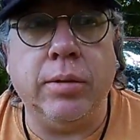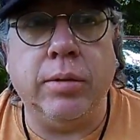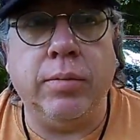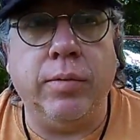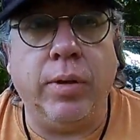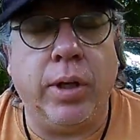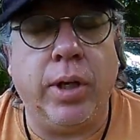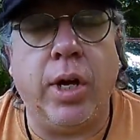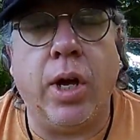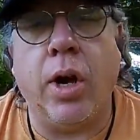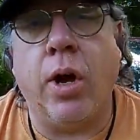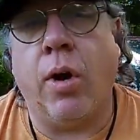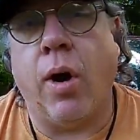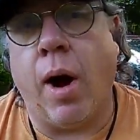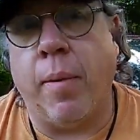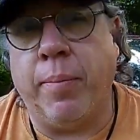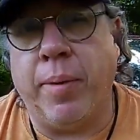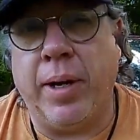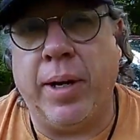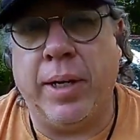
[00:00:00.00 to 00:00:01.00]
video,
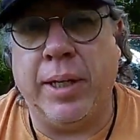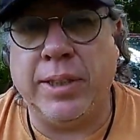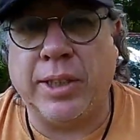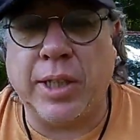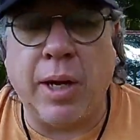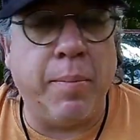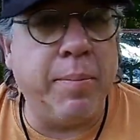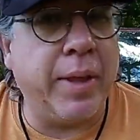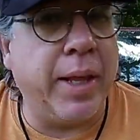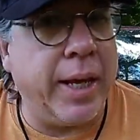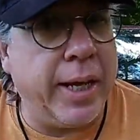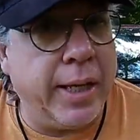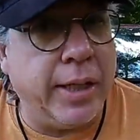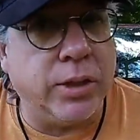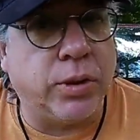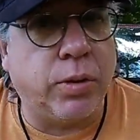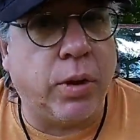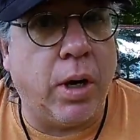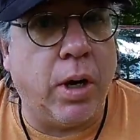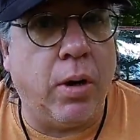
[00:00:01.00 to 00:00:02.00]
I'm gonna, it's going to be the
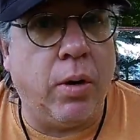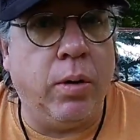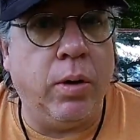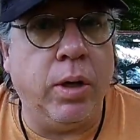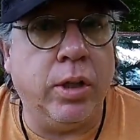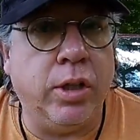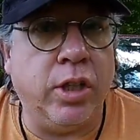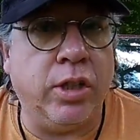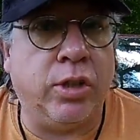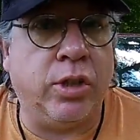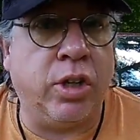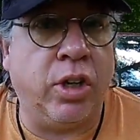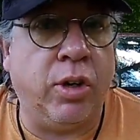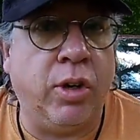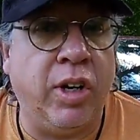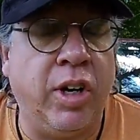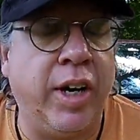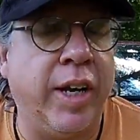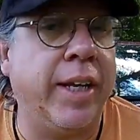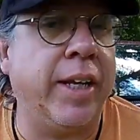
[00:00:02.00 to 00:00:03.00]
intro to
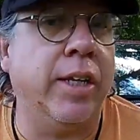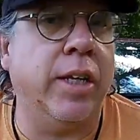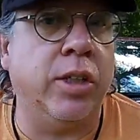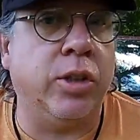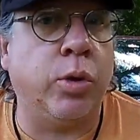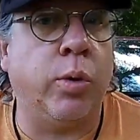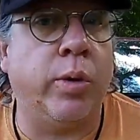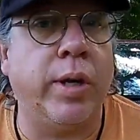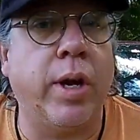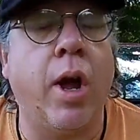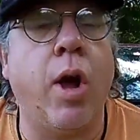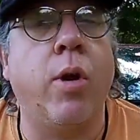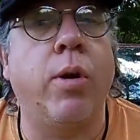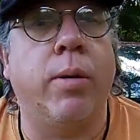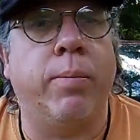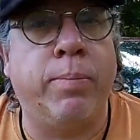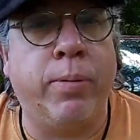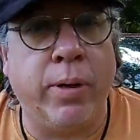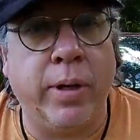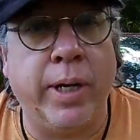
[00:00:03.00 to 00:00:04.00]
turning the
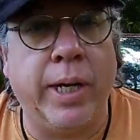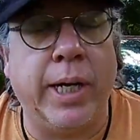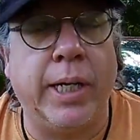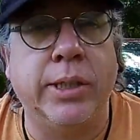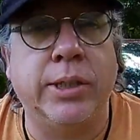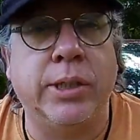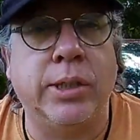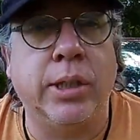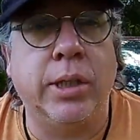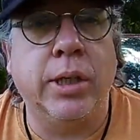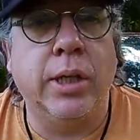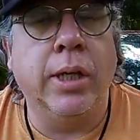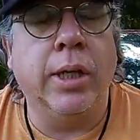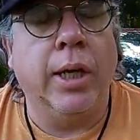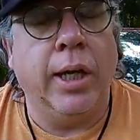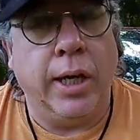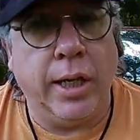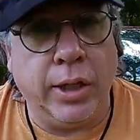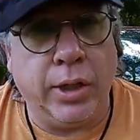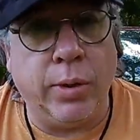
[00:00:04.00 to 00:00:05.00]
Toyota Prius
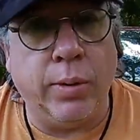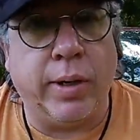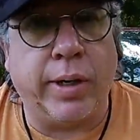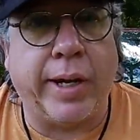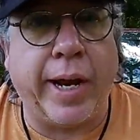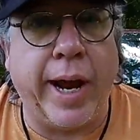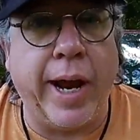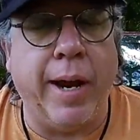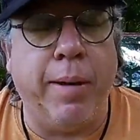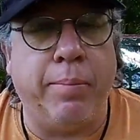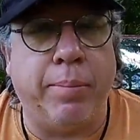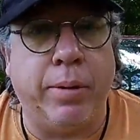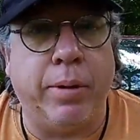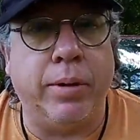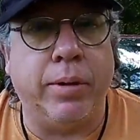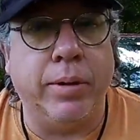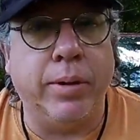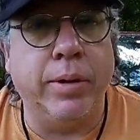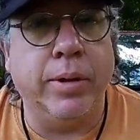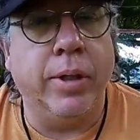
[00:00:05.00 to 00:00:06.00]
into a
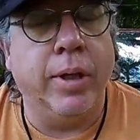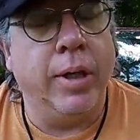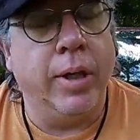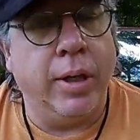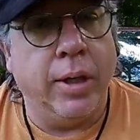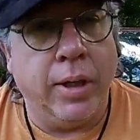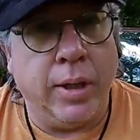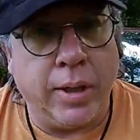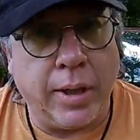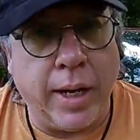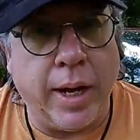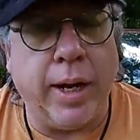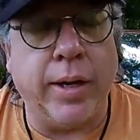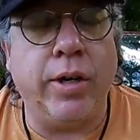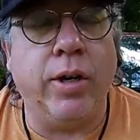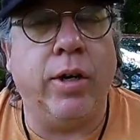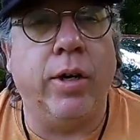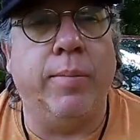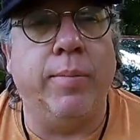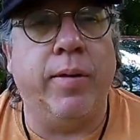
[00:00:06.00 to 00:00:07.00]
camper. Yeah,
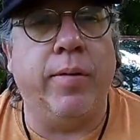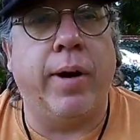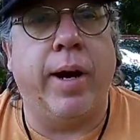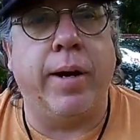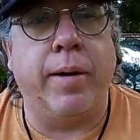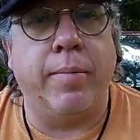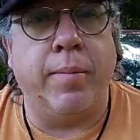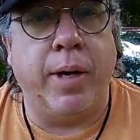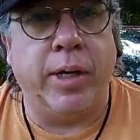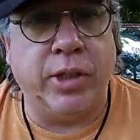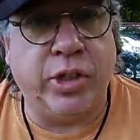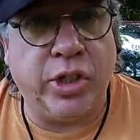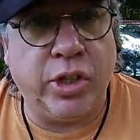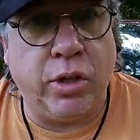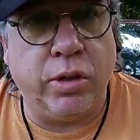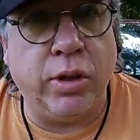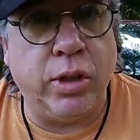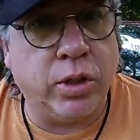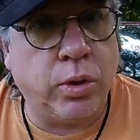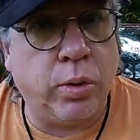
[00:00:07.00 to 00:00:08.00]
you heard me right. I'm going to
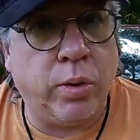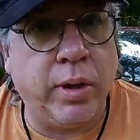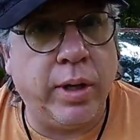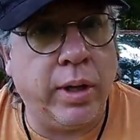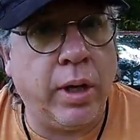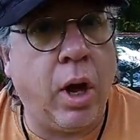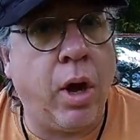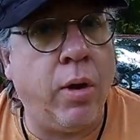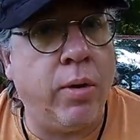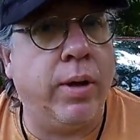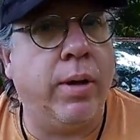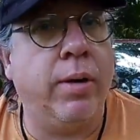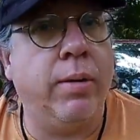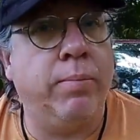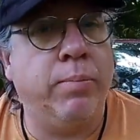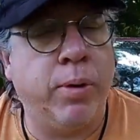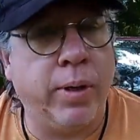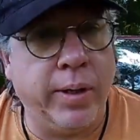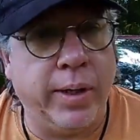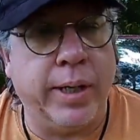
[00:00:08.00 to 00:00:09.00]
turn the Toyota
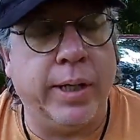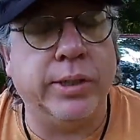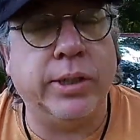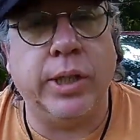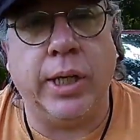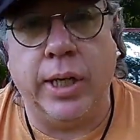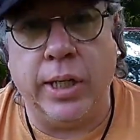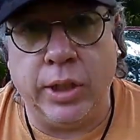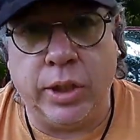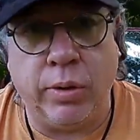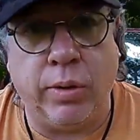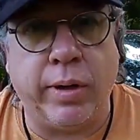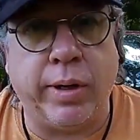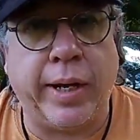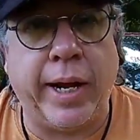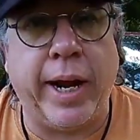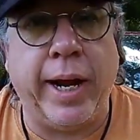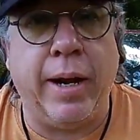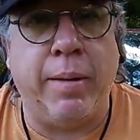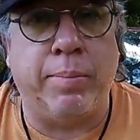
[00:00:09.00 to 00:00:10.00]
Prius into a
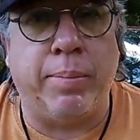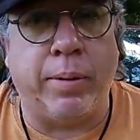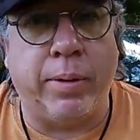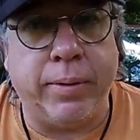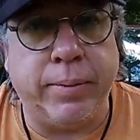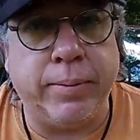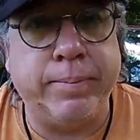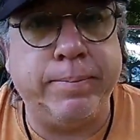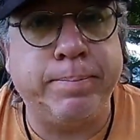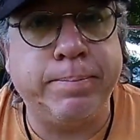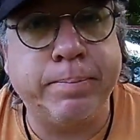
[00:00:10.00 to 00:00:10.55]
camper.